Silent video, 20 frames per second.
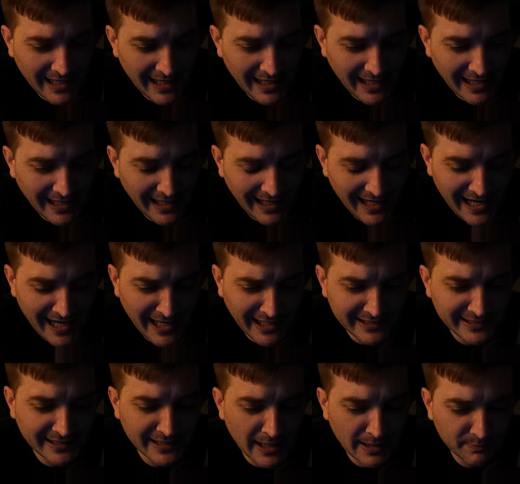
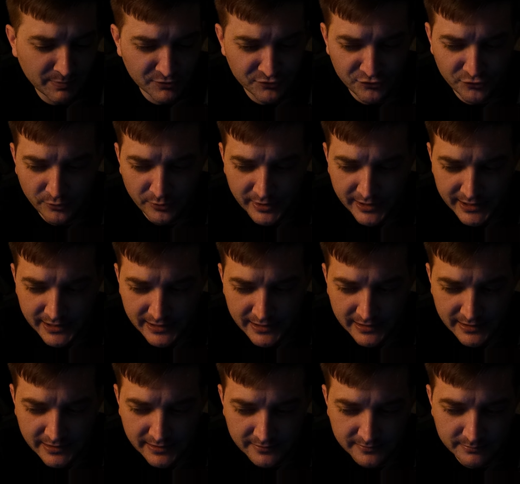had an
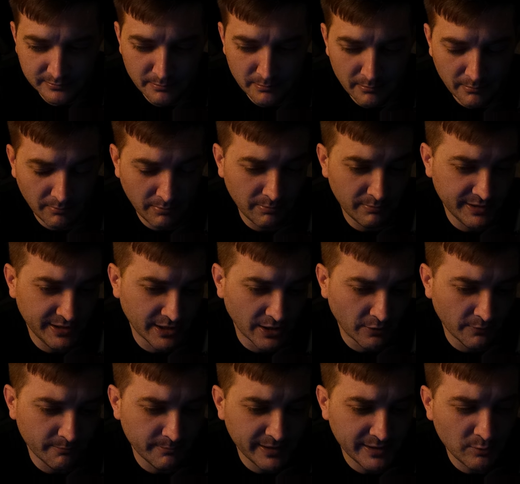opportunity, you
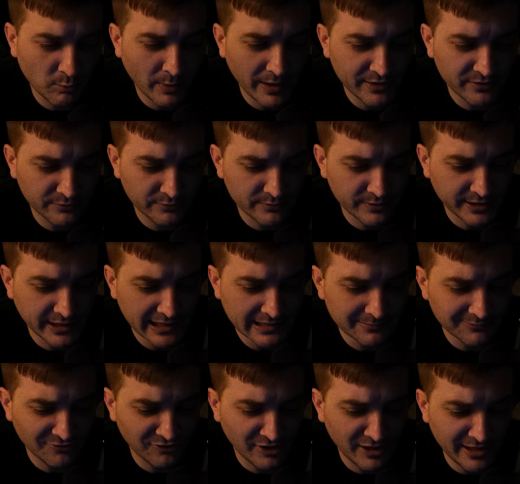know, midway through the
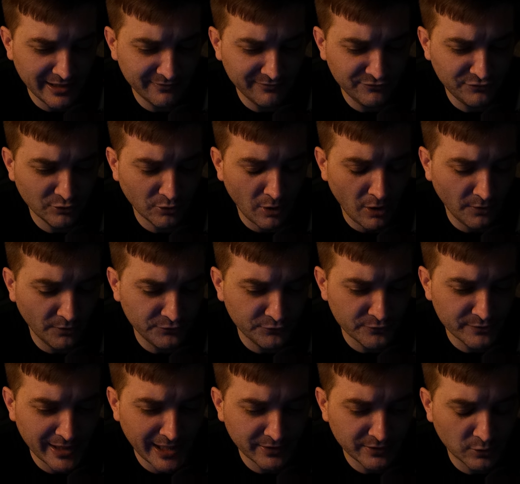game's life to
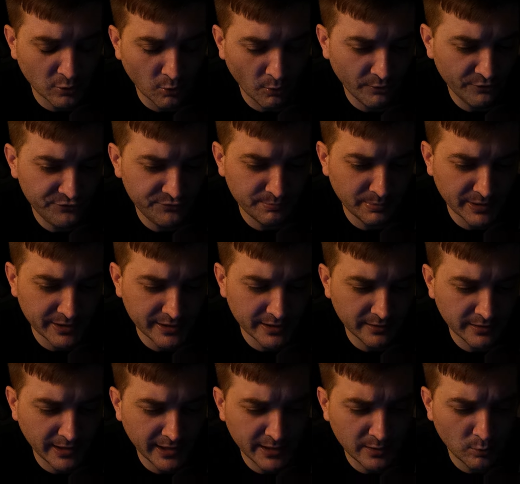alter that course, but
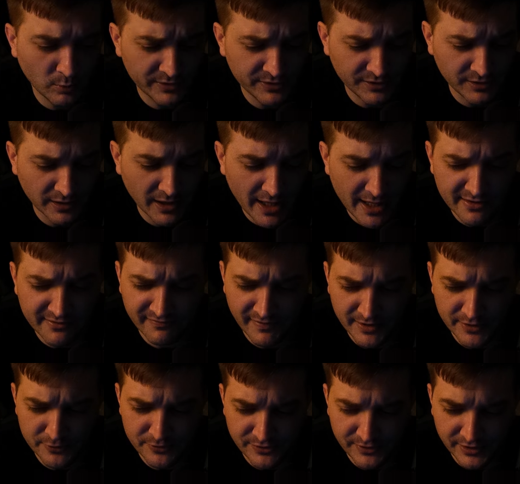like with a lot of
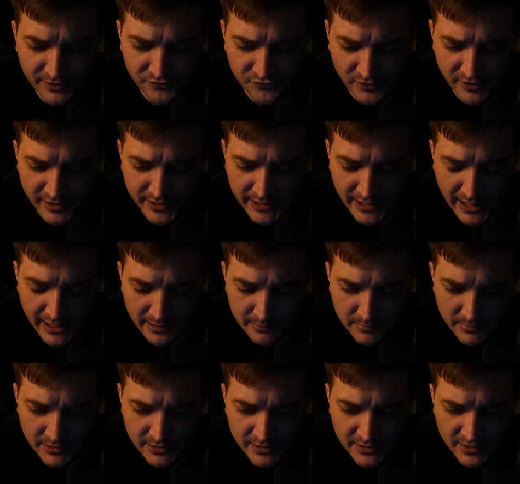other things in the
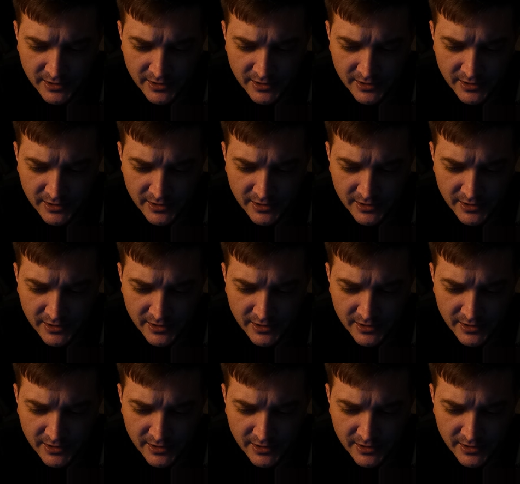game,